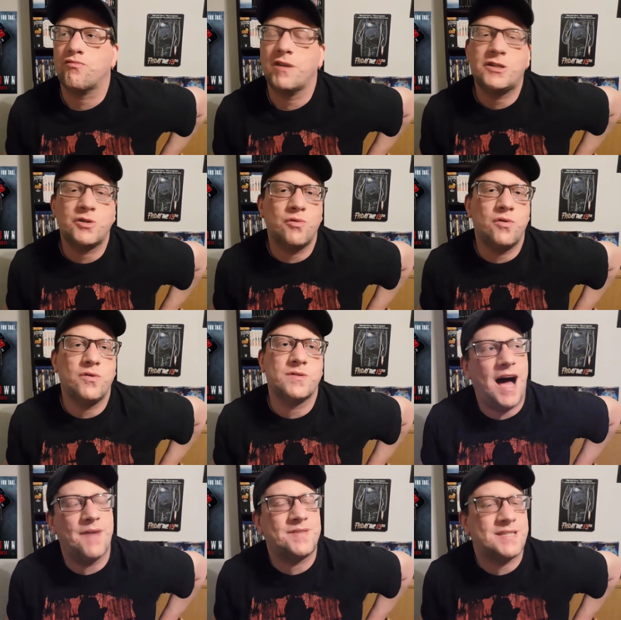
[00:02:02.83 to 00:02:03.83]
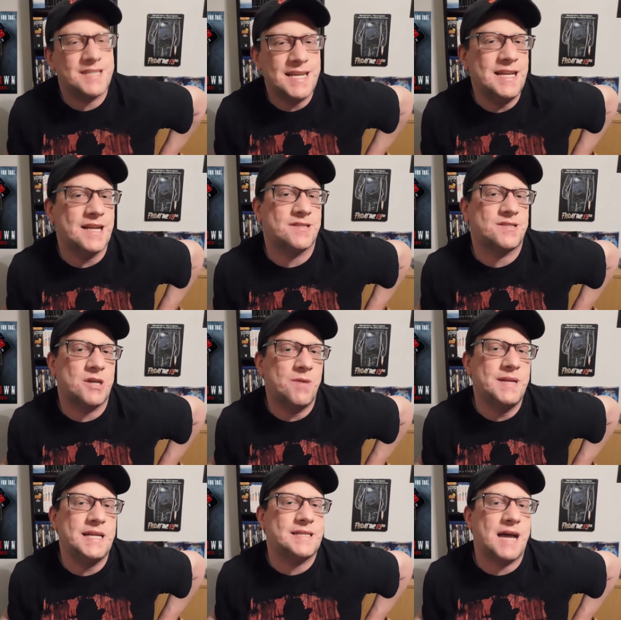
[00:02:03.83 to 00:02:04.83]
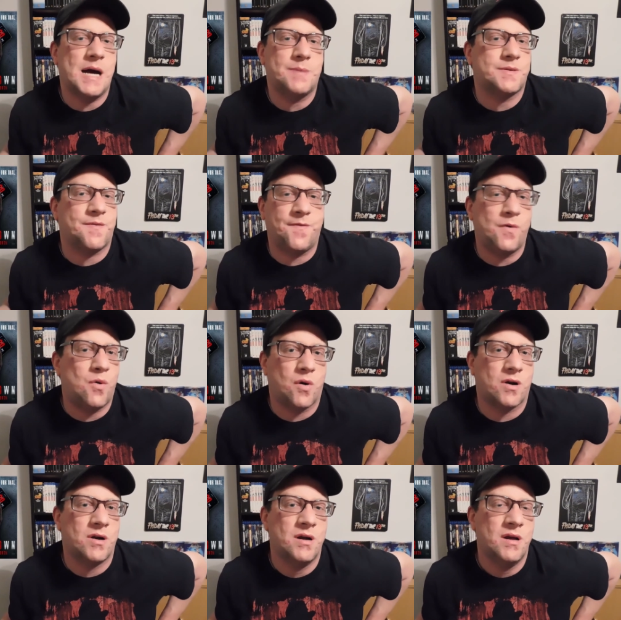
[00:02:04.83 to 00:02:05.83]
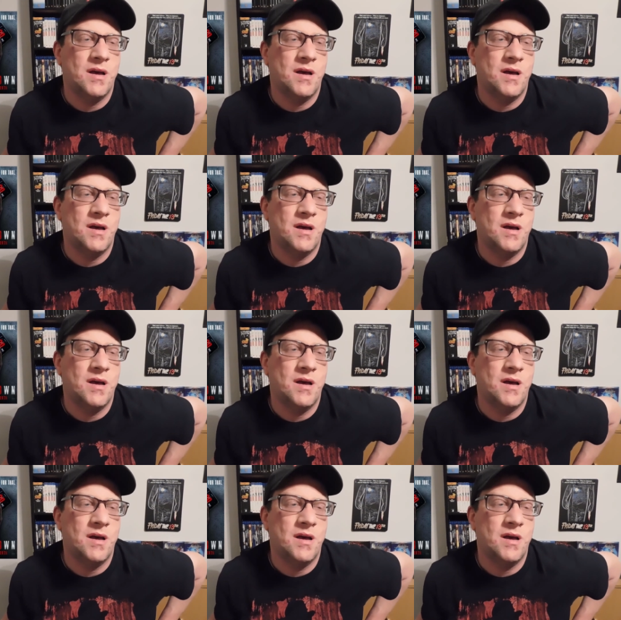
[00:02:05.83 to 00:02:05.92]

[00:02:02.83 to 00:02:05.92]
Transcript: rituals. I've seen it so many times before.